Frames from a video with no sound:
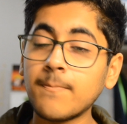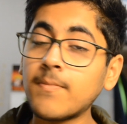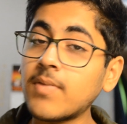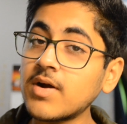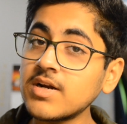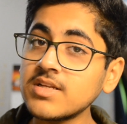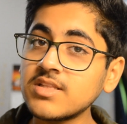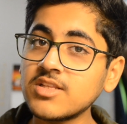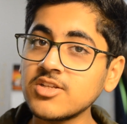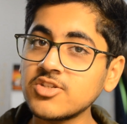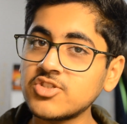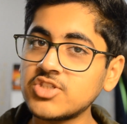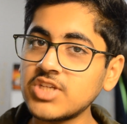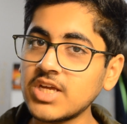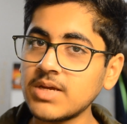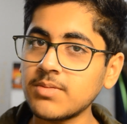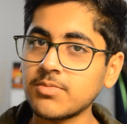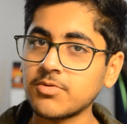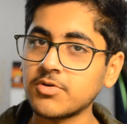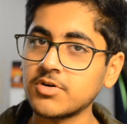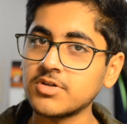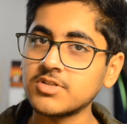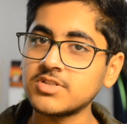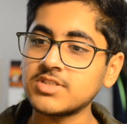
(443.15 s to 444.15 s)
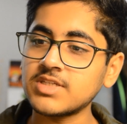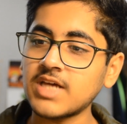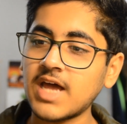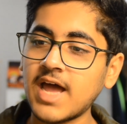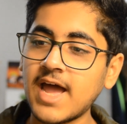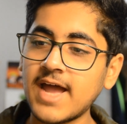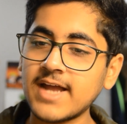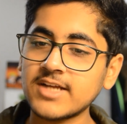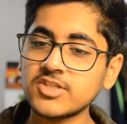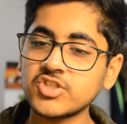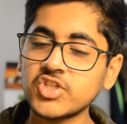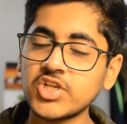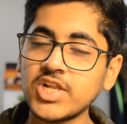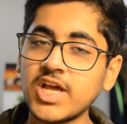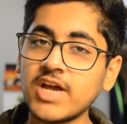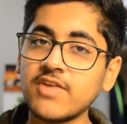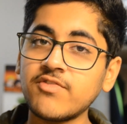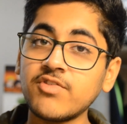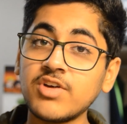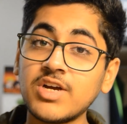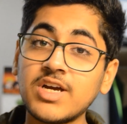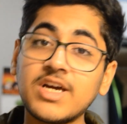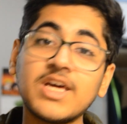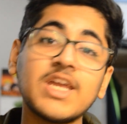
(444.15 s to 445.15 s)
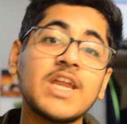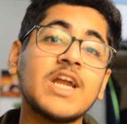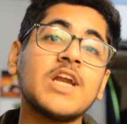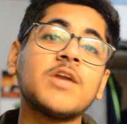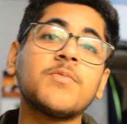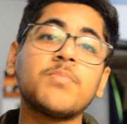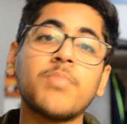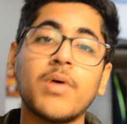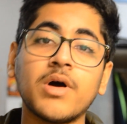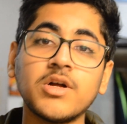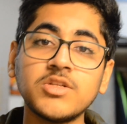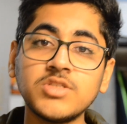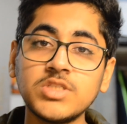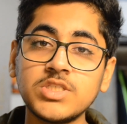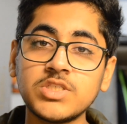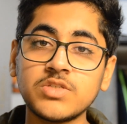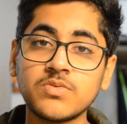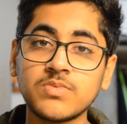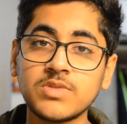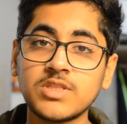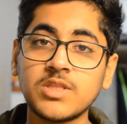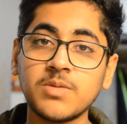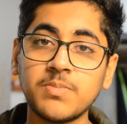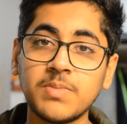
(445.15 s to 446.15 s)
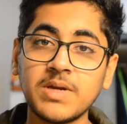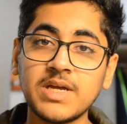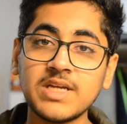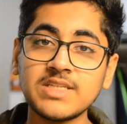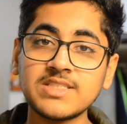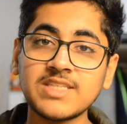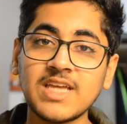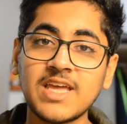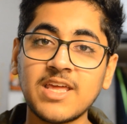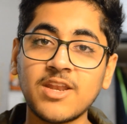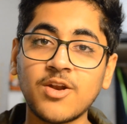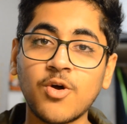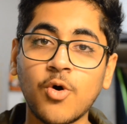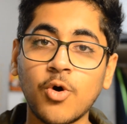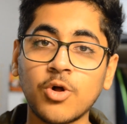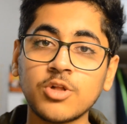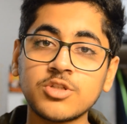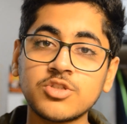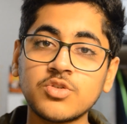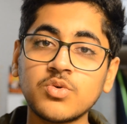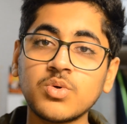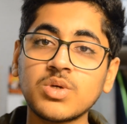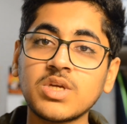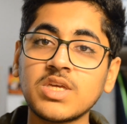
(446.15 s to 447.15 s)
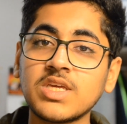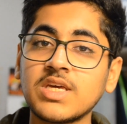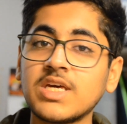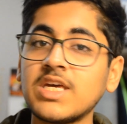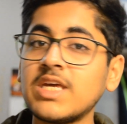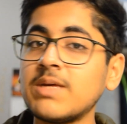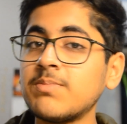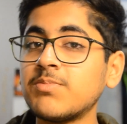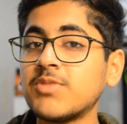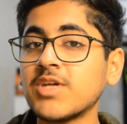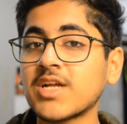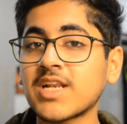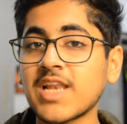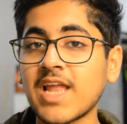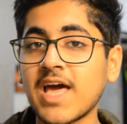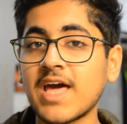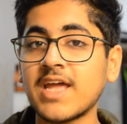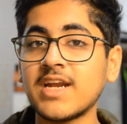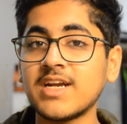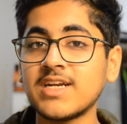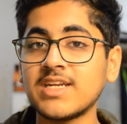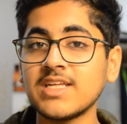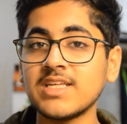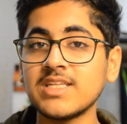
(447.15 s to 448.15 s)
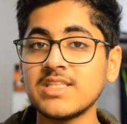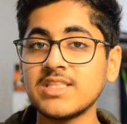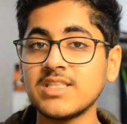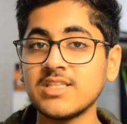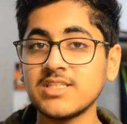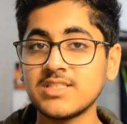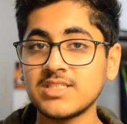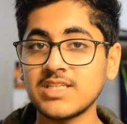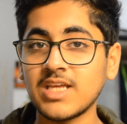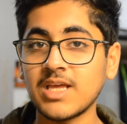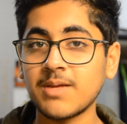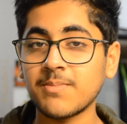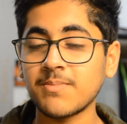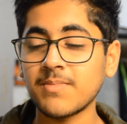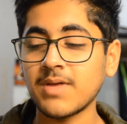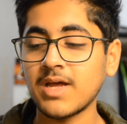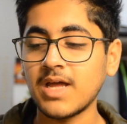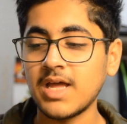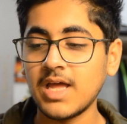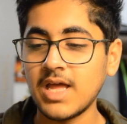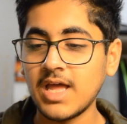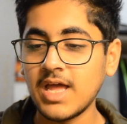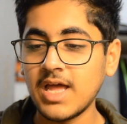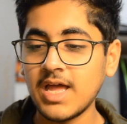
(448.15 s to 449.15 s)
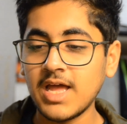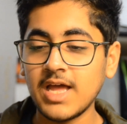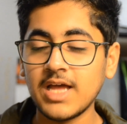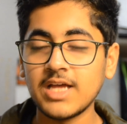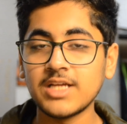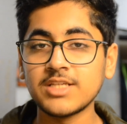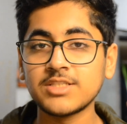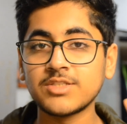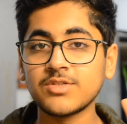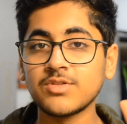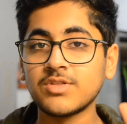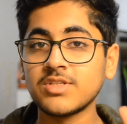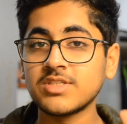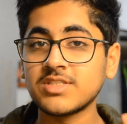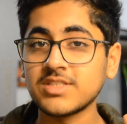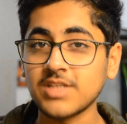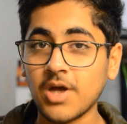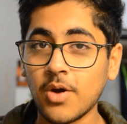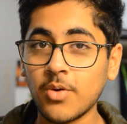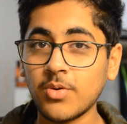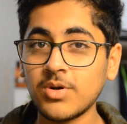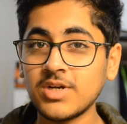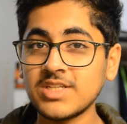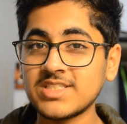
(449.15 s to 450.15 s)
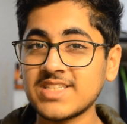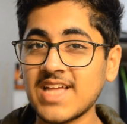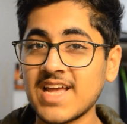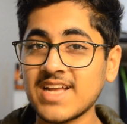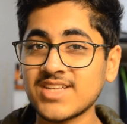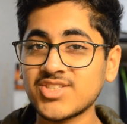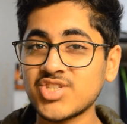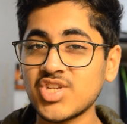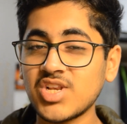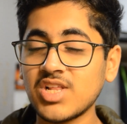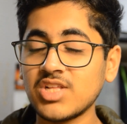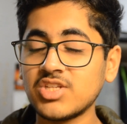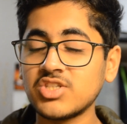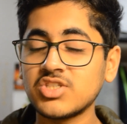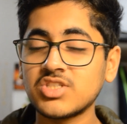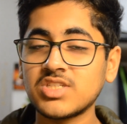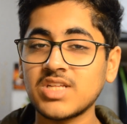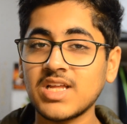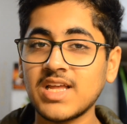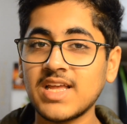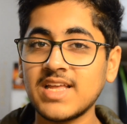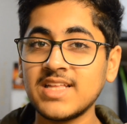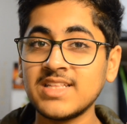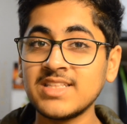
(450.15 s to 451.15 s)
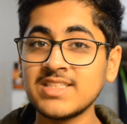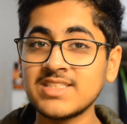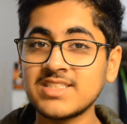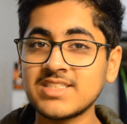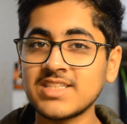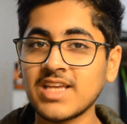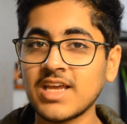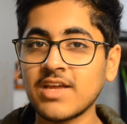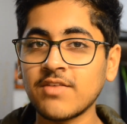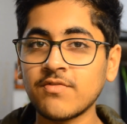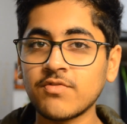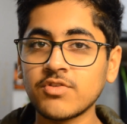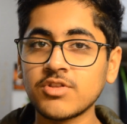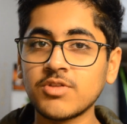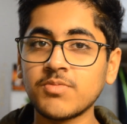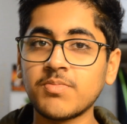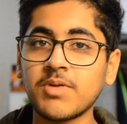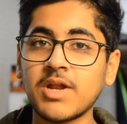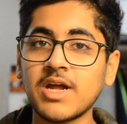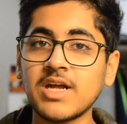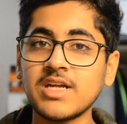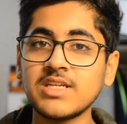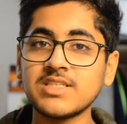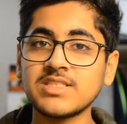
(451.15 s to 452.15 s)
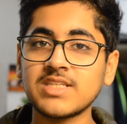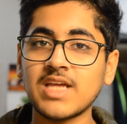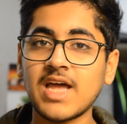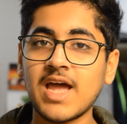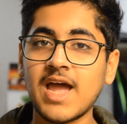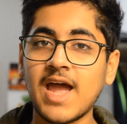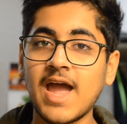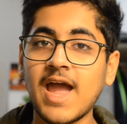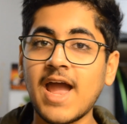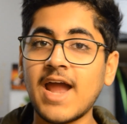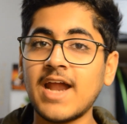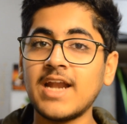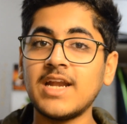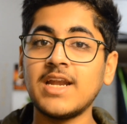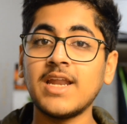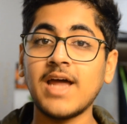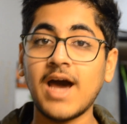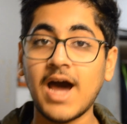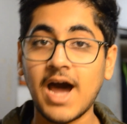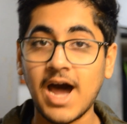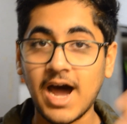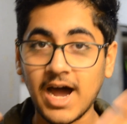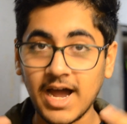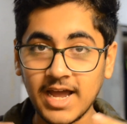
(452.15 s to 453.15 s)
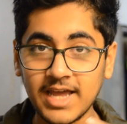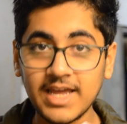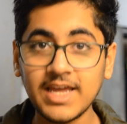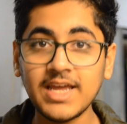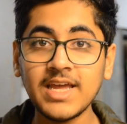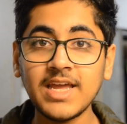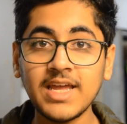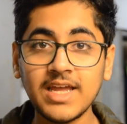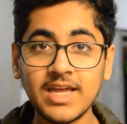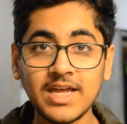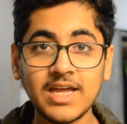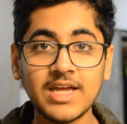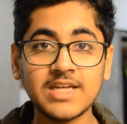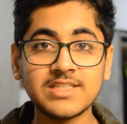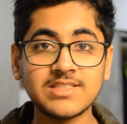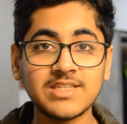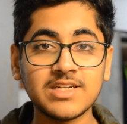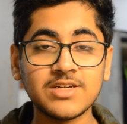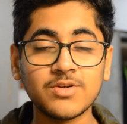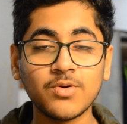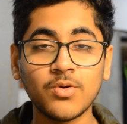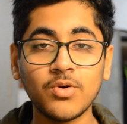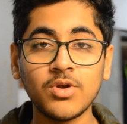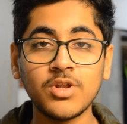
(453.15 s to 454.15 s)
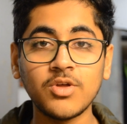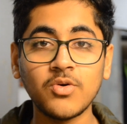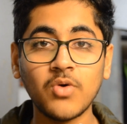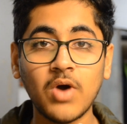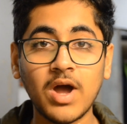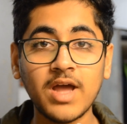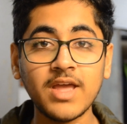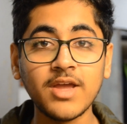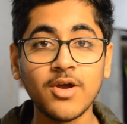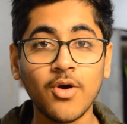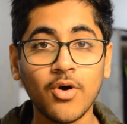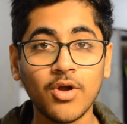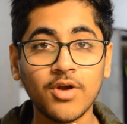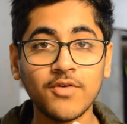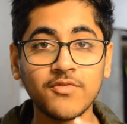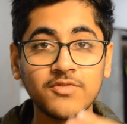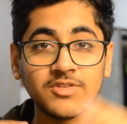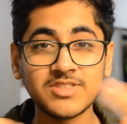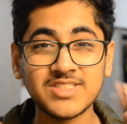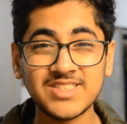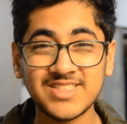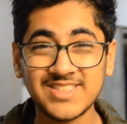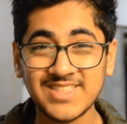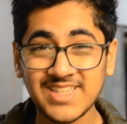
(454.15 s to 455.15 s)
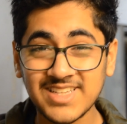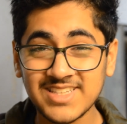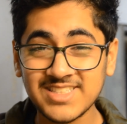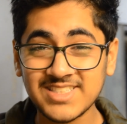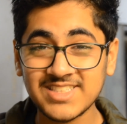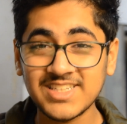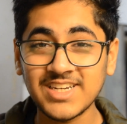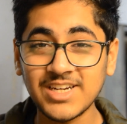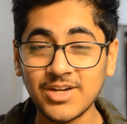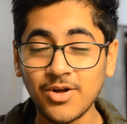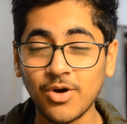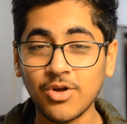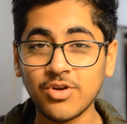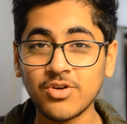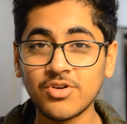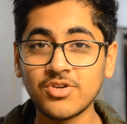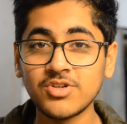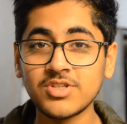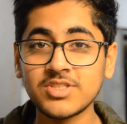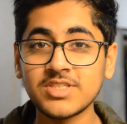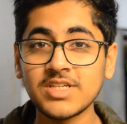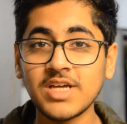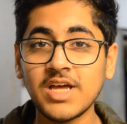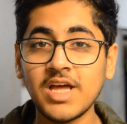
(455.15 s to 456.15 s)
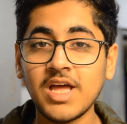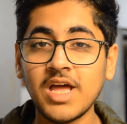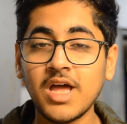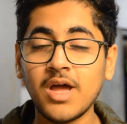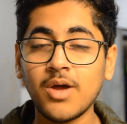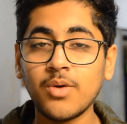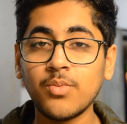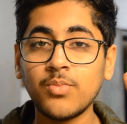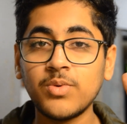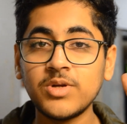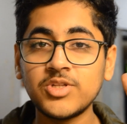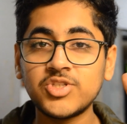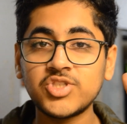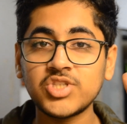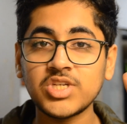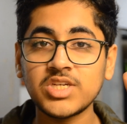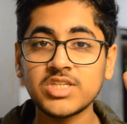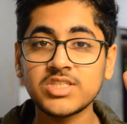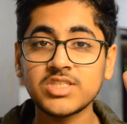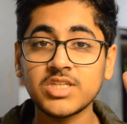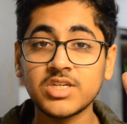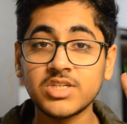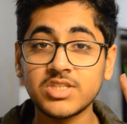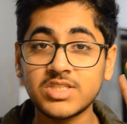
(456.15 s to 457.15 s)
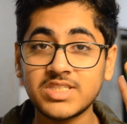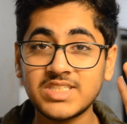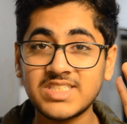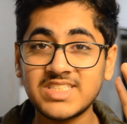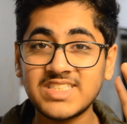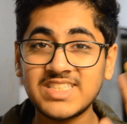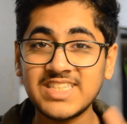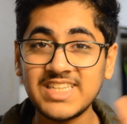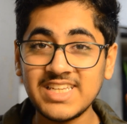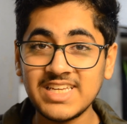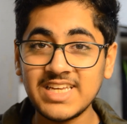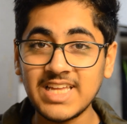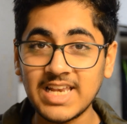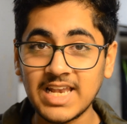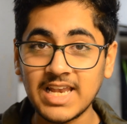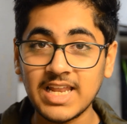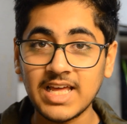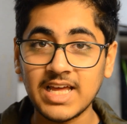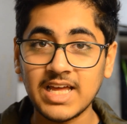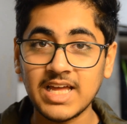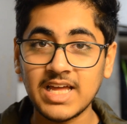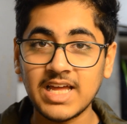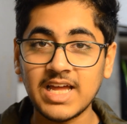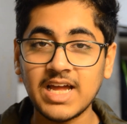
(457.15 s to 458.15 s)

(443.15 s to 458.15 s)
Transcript: But the Jaybirds actually have a great punch with the bass and also keep the clarity the same. So the sound is actually just insane for the price, and as I told you, I got it for $60, which is a steal.